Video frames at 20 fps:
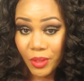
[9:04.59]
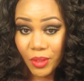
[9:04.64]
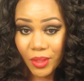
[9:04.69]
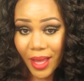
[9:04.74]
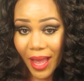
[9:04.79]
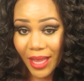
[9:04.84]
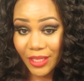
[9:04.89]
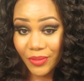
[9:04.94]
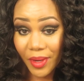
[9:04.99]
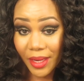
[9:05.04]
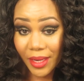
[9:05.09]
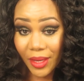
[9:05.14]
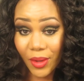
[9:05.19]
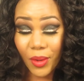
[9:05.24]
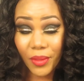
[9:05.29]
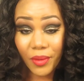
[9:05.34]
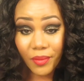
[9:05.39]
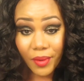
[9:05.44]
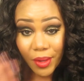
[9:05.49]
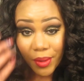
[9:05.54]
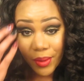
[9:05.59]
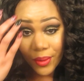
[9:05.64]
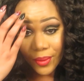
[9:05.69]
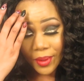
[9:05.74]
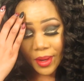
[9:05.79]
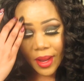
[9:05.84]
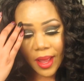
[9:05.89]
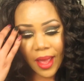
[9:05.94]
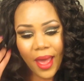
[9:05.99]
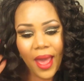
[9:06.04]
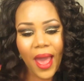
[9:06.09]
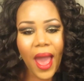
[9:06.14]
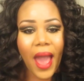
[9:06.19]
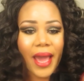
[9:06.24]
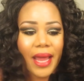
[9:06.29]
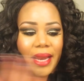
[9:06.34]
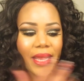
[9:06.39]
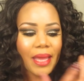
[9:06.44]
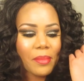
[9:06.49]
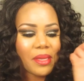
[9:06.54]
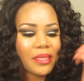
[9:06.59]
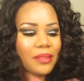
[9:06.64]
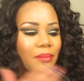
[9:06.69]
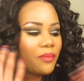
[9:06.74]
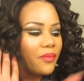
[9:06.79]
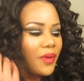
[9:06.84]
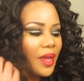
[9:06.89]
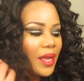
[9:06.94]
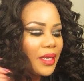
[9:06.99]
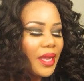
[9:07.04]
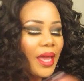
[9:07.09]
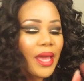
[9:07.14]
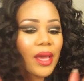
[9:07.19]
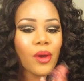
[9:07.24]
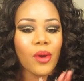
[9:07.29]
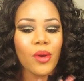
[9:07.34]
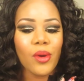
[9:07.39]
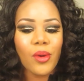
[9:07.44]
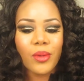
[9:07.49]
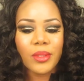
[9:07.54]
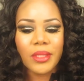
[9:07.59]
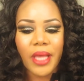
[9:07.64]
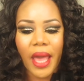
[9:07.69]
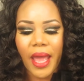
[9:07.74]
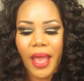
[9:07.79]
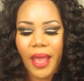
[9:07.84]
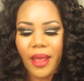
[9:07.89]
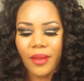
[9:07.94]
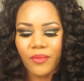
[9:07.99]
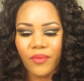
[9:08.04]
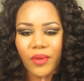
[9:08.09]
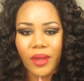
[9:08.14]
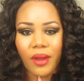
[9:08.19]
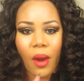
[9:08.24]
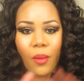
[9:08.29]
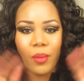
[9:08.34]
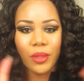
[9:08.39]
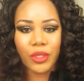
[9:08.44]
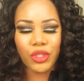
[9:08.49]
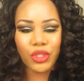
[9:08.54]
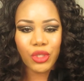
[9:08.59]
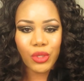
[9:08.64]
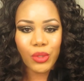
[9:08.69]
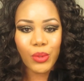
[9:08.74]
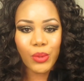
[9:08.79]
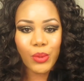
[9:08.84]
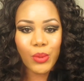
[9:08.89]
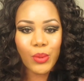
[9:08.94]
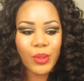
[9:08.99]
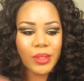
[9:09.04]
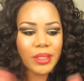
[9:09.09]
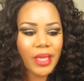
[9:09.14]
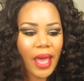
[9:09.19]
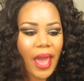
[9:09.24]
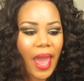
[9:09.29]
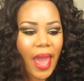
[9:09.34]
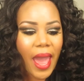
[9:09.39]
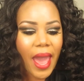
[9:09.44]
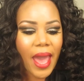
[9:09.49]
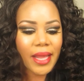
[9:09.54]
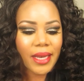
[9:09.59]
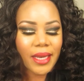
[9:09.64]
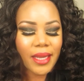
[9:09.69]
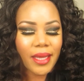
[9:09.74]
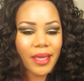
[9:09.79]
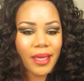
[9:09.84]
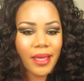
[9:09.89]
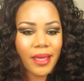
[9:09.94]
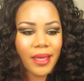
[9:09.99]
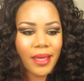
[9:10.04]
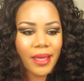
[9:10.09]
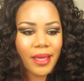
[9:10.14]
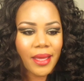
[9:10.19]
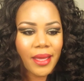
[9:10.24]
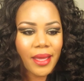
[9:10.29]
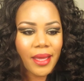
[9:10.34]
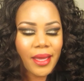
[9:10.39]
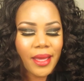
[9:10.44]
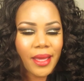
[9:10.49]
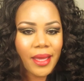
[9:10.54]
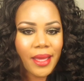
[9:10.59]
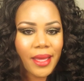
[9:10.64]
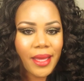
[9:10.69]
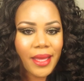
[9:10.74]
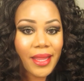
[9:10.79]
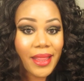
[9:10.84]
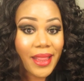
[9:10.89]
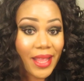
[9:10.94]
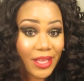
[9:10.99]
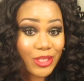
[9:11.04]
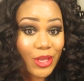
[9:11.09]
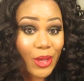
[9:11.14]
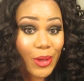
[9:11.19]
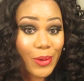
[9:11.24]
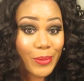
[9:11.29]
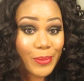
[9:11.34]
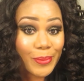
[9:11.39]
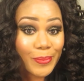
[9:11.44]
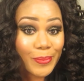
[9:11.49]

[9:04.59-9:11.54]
You guys ready to go on the road? I gotta get me some fandangles and figure out what shoes, and let's go.